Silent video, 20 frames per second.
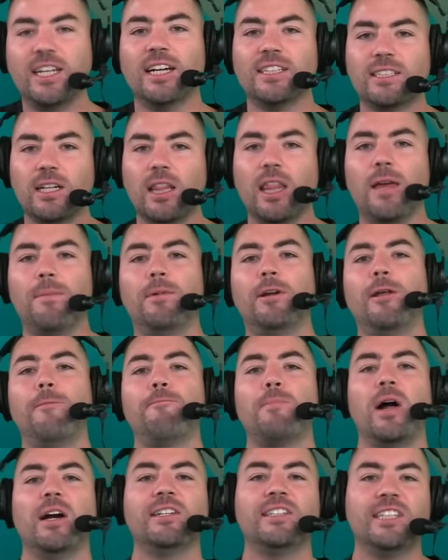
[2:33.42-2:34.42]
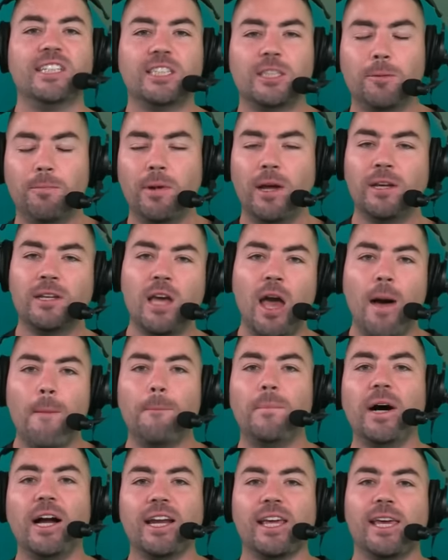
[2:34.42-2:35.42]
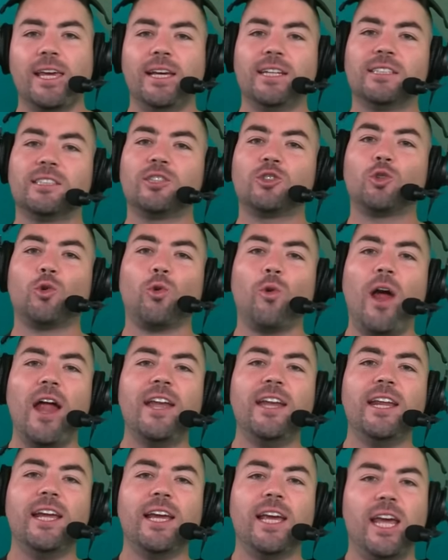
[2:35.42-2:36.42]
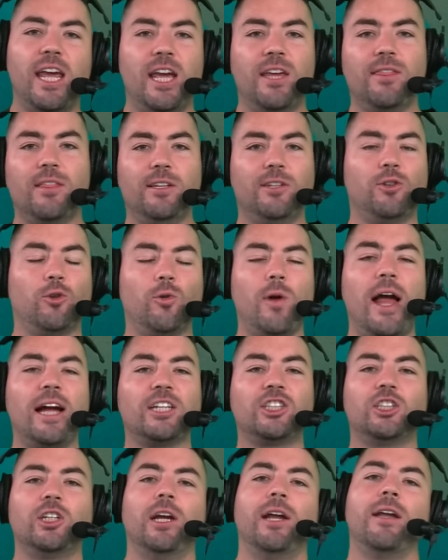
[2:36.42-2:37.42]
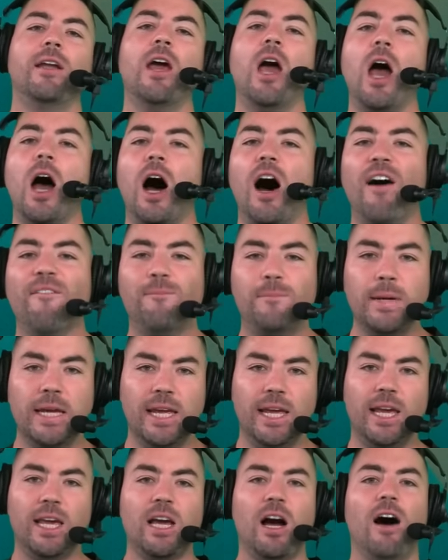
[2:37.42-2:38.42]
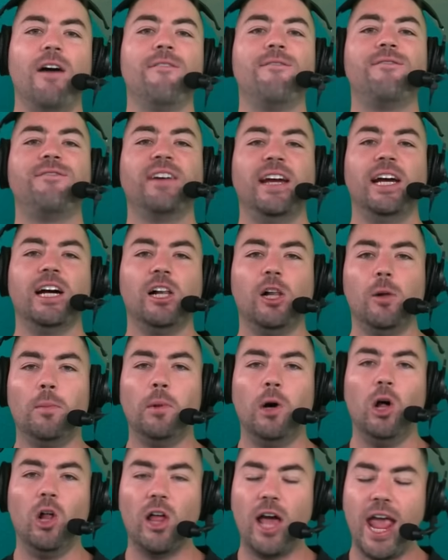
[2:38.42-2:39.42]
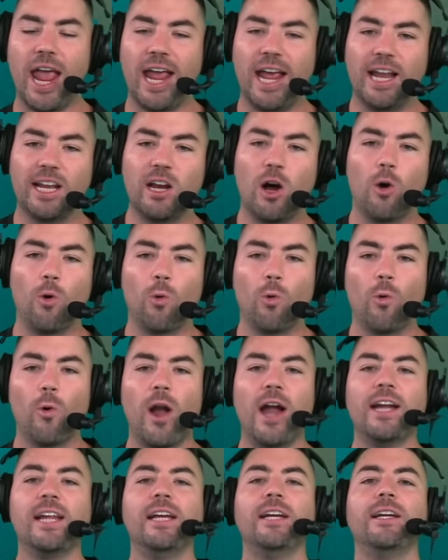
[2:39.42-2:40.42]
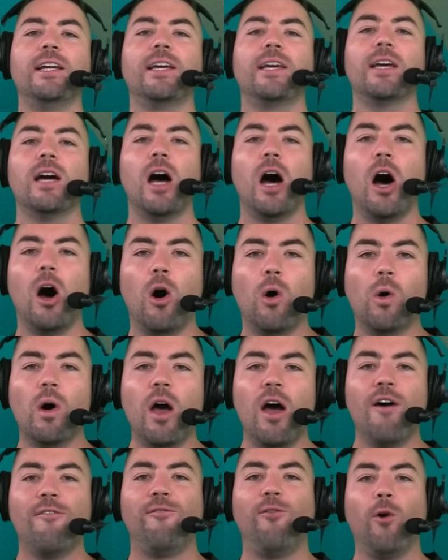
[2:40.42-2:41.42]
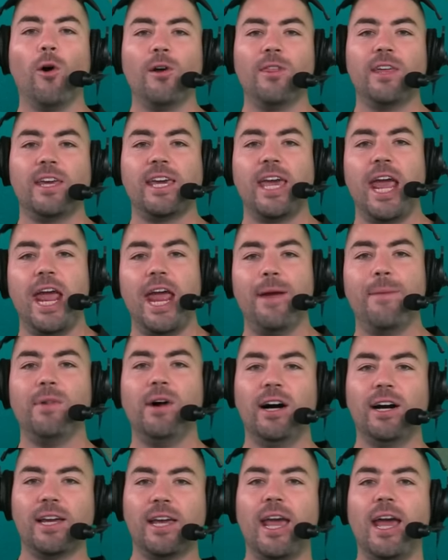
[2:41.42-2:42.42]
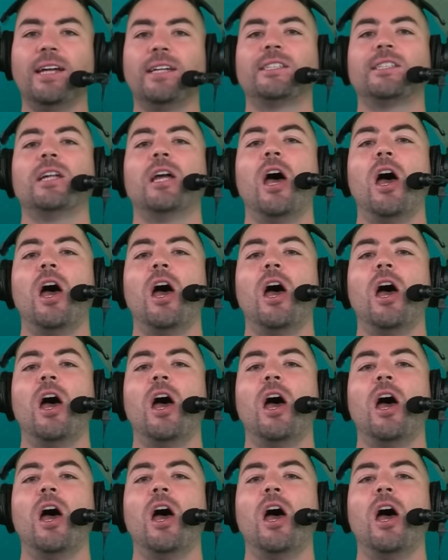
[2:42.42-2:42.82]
Yes, a limited participant, but he is trending in the direction of being available and ready to go for the game against